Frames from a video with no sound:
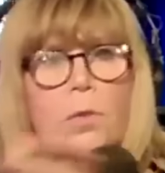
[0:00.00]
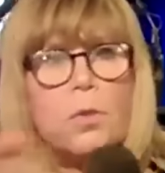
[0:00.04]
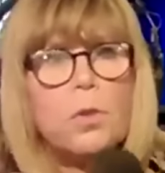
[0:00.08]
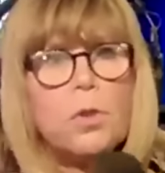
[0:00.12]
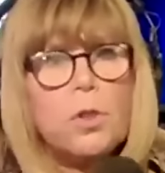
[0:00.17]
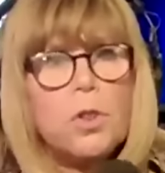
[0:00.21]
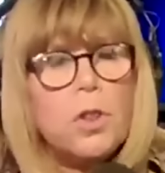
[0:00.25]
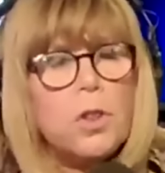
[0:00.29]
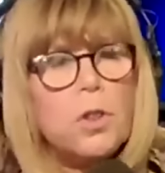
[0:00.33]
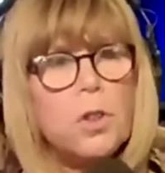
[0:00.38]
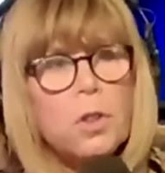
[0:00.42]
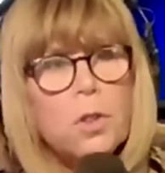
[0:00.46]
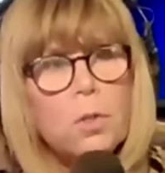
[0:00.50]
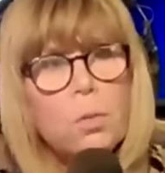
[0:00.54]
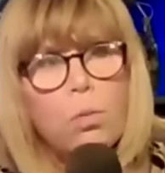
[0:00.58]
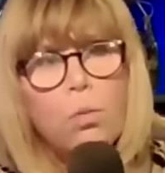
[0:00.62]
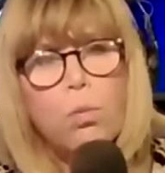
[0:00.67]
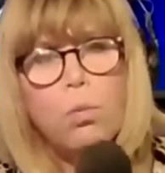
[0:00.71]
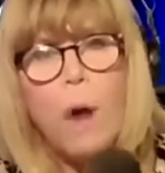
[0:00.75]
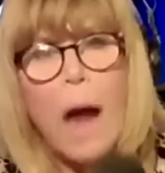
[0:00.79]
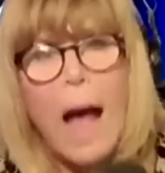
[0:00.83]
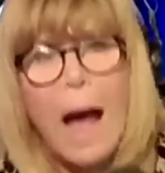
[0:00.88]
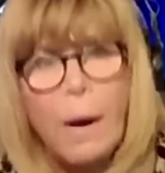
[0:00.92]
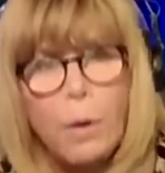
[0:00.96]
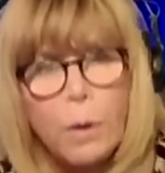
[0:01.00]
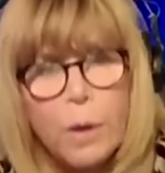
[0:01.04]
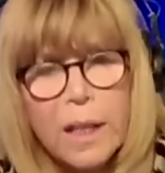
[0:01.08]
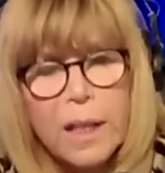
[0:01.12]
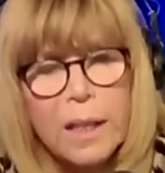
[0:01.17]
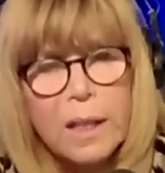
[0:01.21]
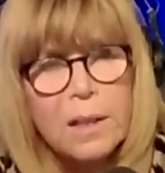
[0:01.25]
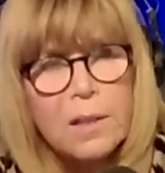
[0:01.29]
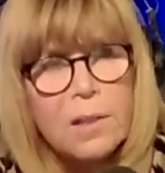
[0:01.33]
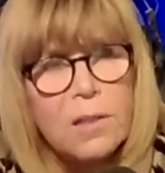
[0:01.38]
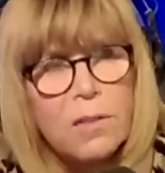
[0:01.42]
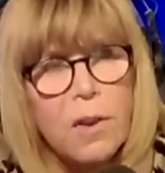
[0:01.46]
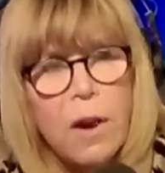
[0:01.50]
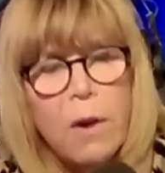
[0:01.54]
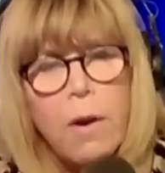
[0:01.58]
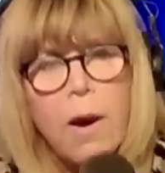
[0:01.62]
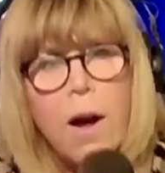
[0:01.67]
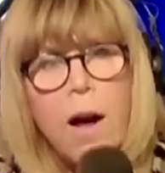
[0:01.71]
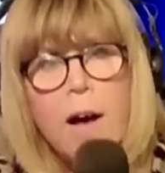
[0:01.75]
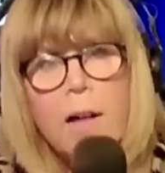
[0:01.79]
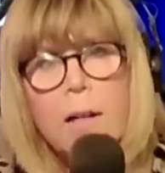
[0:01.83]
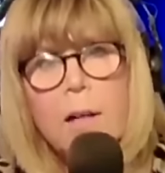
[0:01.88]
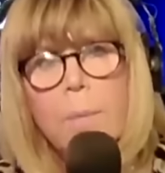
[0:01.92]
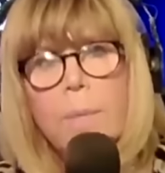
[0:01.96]
She just routed Sarah
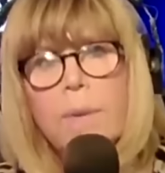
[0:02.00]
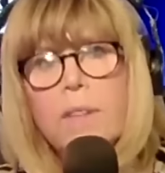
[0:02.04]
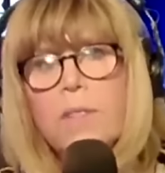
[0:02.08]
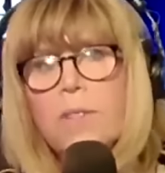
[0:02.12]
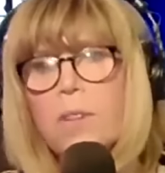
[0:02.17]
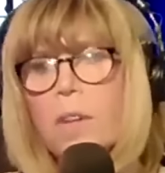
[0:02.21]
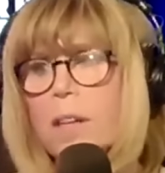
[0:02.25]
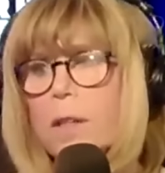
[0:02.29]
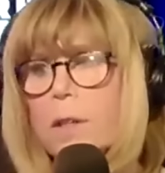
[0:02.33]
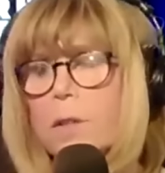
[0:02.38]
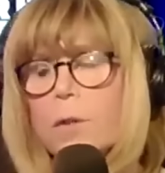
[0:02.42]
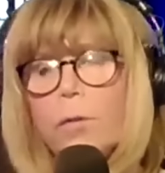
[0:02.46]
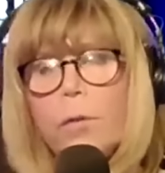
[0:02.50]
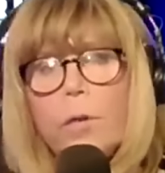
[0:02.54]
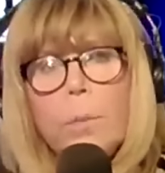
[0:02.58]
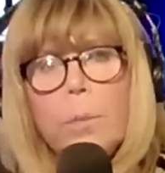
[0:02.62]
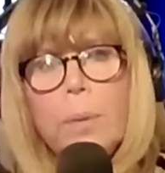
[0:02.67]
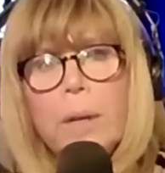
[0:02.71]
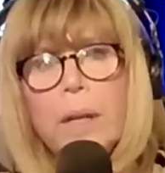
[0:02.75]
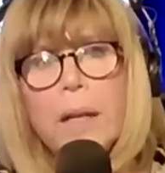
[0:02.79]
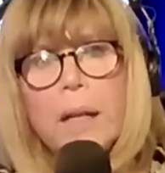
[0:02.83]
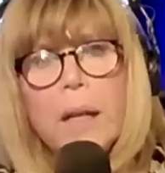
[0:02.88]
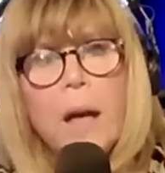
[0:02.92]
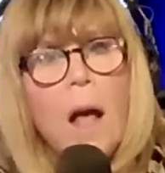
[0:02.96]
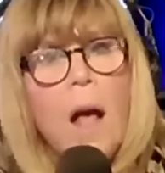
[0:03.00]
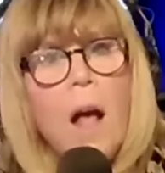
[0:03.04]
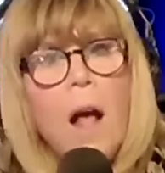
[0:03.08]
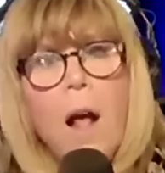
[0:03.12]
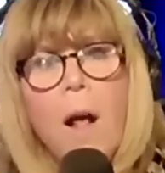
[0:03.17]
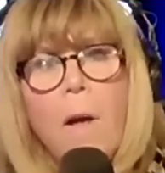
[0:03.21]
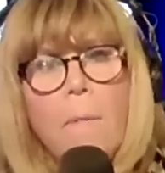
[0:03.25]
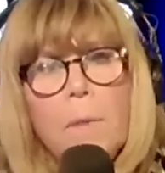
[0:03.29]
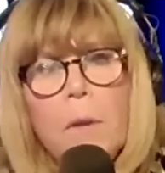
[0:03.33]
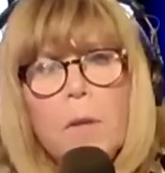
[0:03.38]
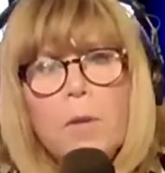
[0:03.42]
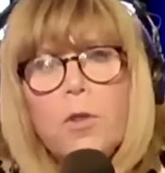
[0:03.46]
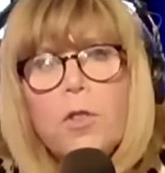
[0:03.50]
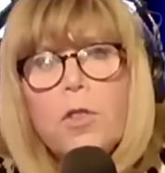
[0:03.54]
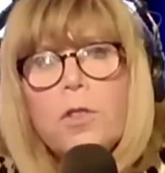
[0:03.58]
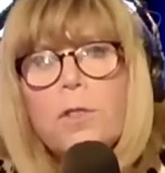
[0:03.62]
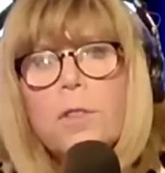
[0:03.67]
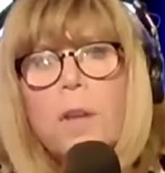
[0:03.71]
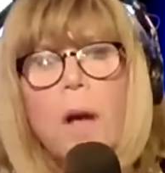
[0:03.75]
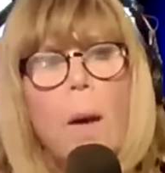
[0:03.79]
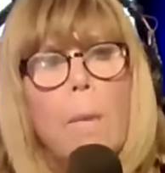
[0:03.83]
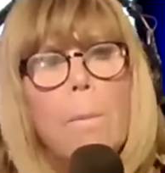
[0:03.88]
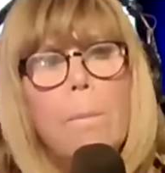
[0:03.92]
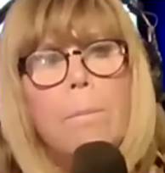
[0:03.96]
Huckabee Sanders for being
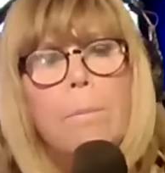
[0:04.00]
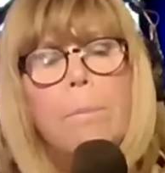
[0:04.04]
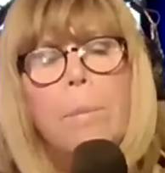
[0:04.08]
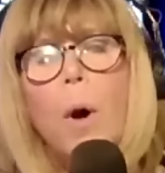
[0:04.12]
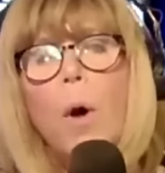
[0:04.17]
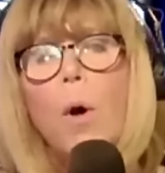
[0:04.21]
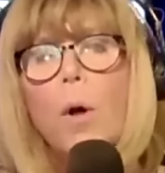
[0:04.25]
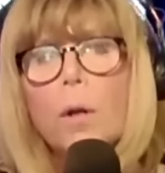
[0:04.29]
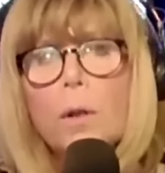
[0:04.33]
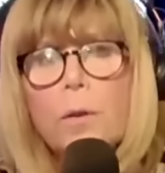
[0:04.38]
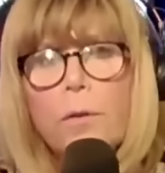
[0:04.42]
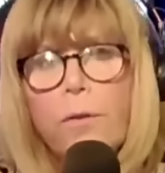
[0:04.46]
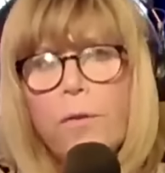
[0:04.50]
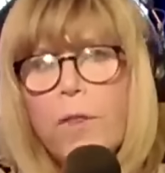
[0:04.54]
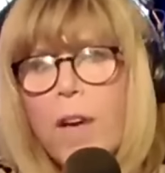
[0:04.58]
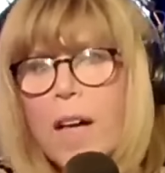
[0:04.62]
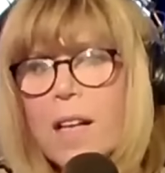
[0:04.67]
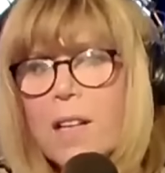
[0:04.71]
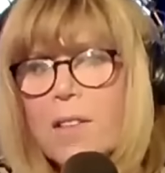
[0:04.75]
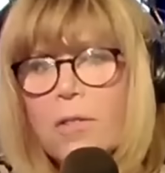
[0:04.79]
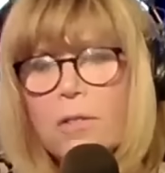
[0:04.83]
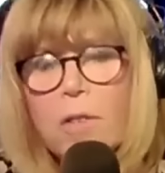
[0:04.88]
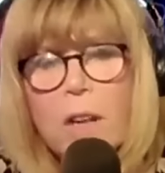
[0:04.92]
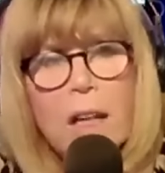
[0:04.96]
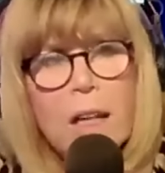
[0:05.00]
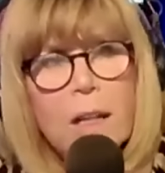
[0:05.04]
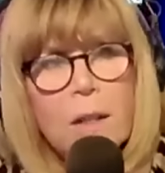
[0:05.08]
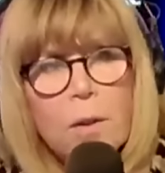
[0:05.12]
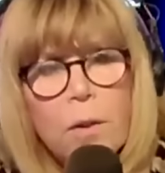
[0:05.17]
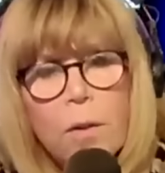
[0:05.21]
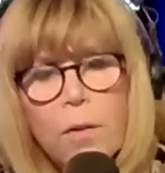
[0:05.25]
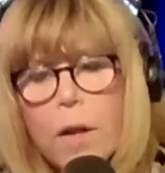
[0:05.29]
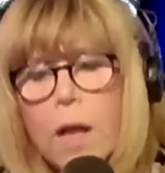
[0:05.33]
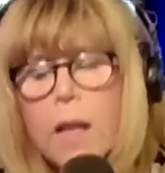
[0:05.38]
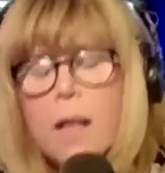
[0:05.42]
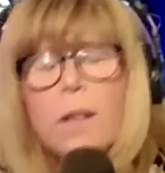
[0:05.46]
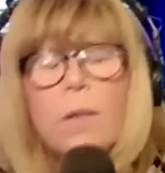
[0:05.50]
just a bald face in your,